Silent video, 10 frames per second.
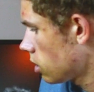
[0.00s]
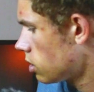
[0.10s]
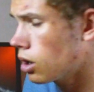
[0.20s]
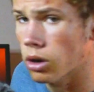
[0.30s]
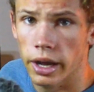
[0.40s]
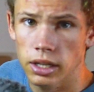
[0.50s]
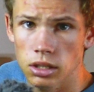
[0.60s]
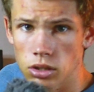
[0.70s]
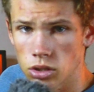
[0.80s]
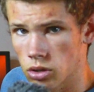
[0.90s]
The
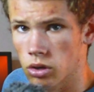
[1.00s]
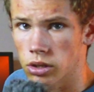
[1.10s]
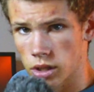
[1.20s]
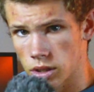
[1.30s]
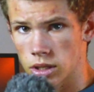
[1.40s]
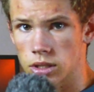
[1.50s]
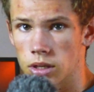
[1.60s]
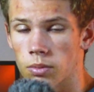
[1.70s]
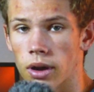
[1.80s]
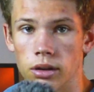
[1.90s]
range on it is
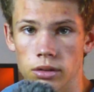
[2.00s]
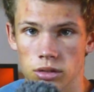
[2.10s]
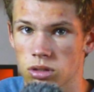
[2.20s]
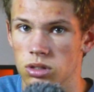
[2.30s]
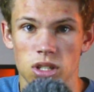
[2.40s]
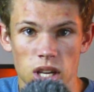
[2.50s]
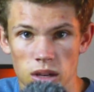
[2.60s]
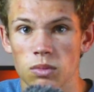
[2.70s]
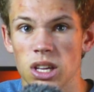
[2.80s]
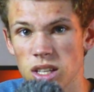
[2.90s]
about
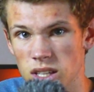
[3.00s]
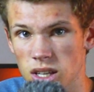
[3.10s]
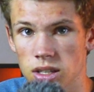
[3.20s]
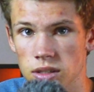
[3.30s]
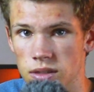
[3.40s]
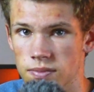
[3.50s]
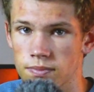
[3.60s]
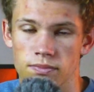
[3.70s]
10 meters.